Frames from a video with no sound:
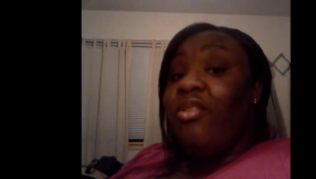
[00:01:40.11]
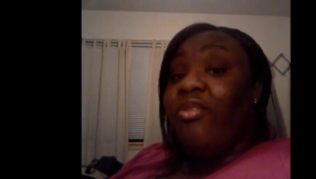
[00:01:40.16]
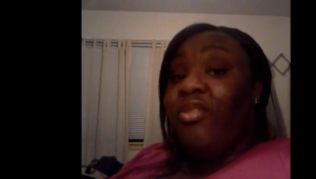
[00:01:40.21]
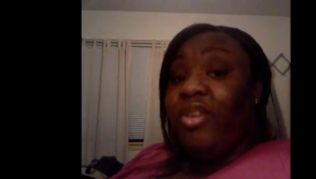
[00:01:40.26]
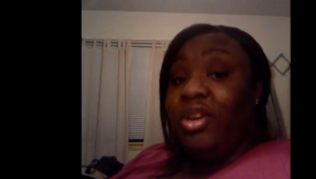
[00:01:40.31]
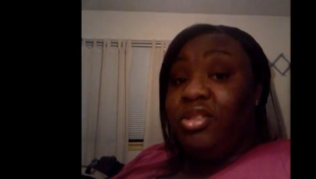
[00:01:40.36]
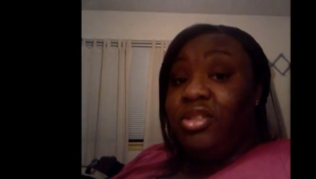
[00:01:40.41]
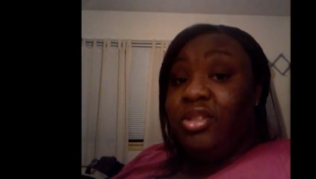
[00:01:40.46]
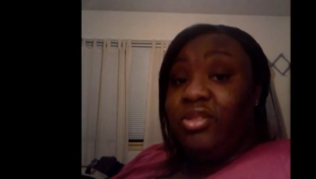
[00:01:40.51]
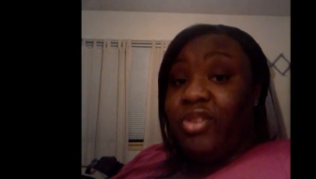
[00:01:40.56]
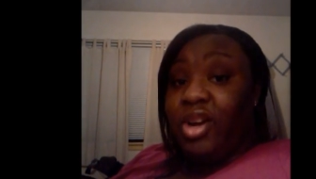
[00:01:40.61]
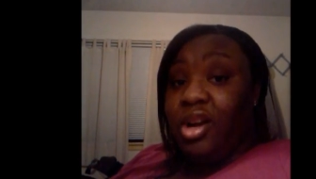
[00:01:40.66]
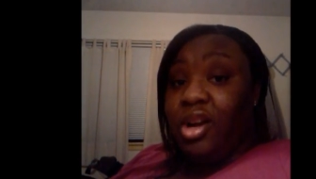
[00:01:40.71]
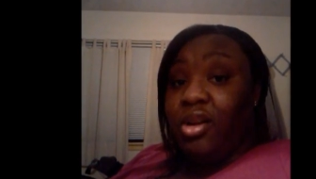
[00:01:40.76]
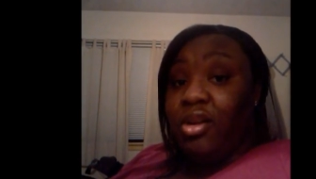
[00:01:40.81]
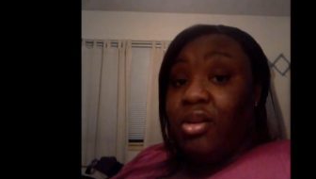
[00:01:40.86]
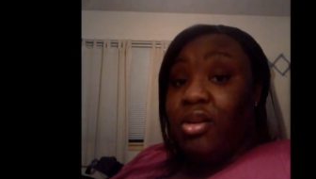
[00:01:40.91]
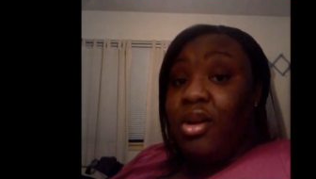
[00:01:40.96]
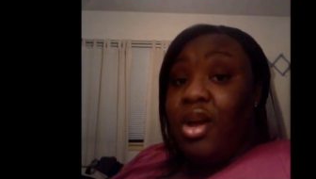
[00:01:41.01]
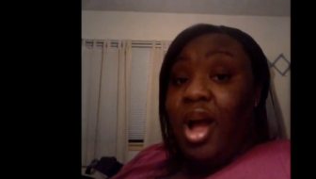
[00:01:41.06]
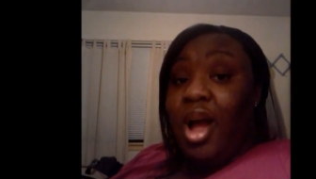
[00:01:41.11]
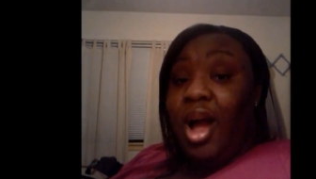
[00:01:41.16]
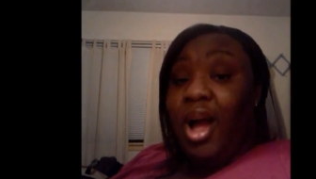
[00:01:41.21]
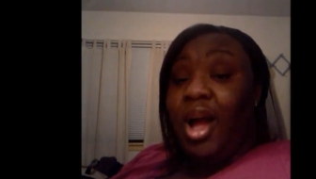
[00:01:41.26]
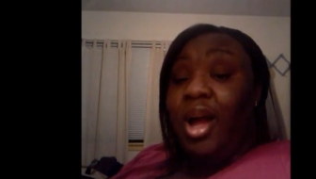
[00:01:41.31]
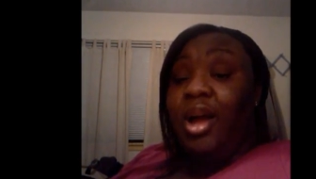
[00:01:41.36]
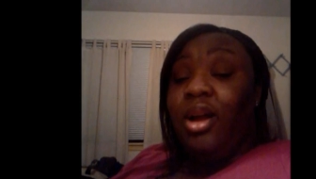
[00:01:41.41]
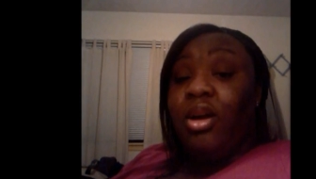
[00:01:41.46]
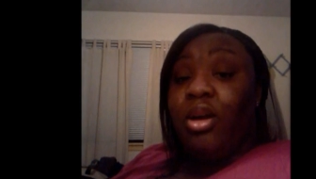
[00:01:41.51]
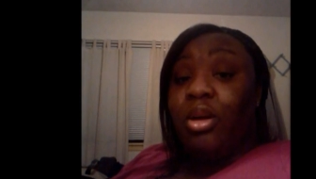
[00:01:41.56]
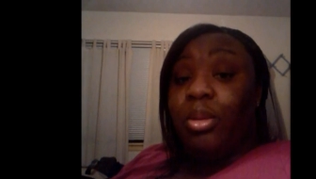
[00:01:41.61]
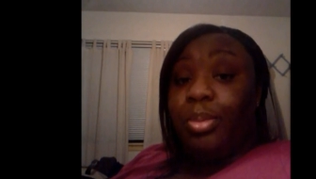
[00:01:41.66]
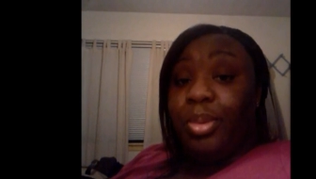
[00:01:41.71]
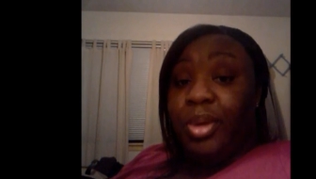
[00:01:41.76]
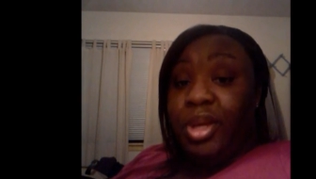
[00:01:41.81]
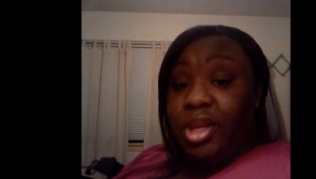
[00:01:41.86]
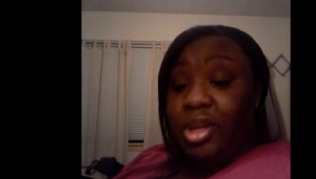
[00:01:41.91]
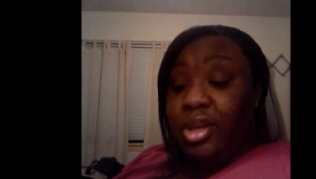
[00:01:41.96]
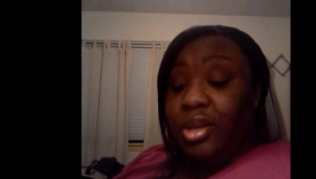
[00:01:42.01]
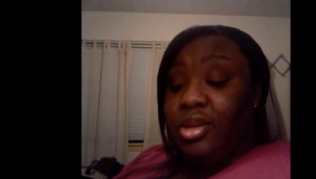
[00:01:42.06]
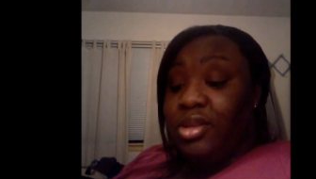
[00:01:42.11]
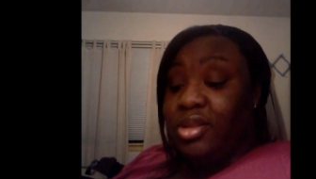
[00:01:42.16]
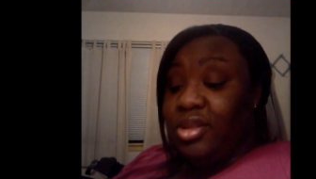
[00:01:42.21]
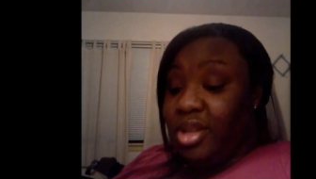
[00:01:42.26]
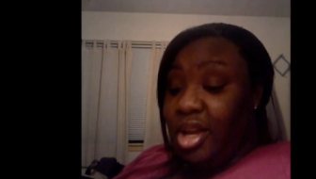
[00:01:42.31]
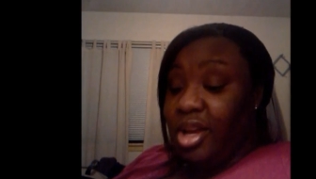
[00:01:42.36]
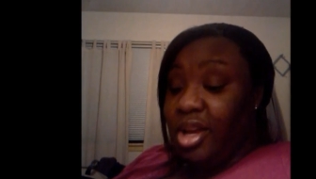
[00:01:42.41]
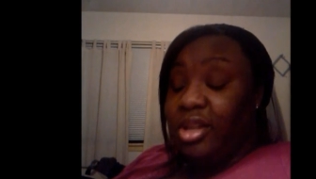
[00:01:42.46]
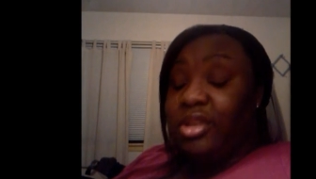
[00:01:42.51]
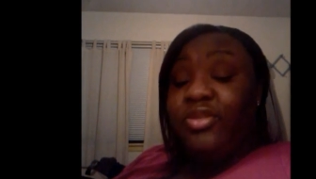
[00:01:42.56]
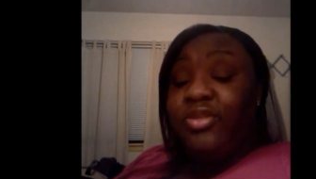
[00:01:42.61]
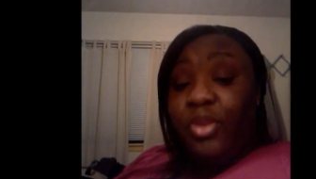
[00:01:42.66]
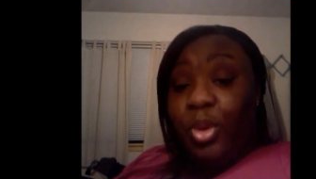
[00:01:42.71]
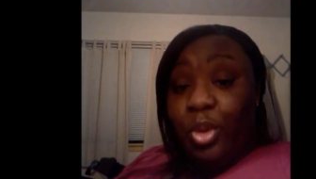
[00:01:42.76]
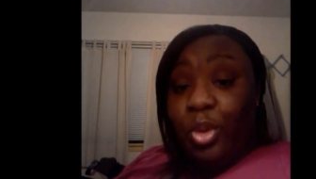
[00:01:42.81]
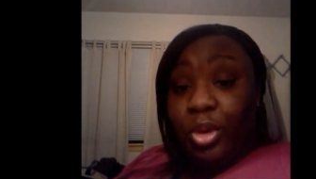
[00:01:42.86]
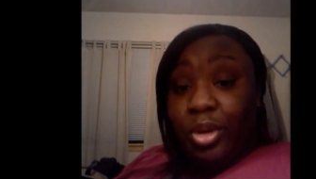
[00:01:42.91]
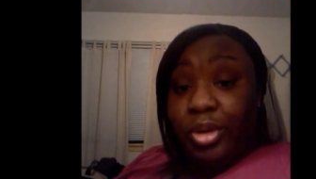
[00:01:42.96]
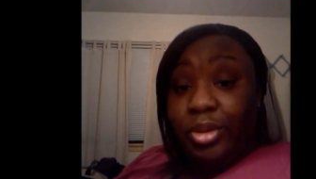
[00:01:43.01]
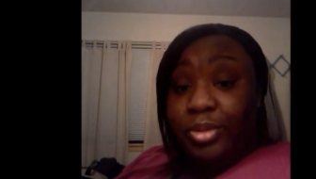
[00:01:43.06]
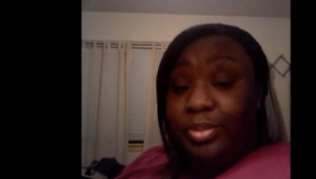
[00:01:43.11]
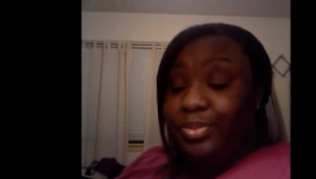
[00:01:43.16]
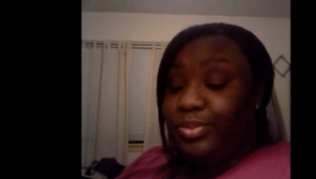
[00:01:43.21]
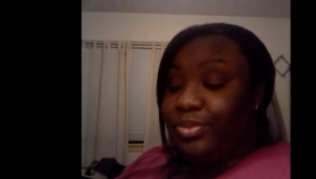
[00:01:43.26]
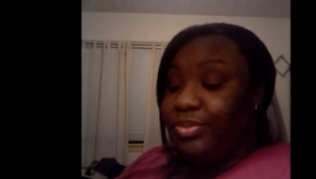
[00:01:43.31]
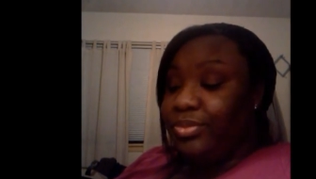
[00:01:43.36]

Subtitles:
First of all, I.R.B. stands for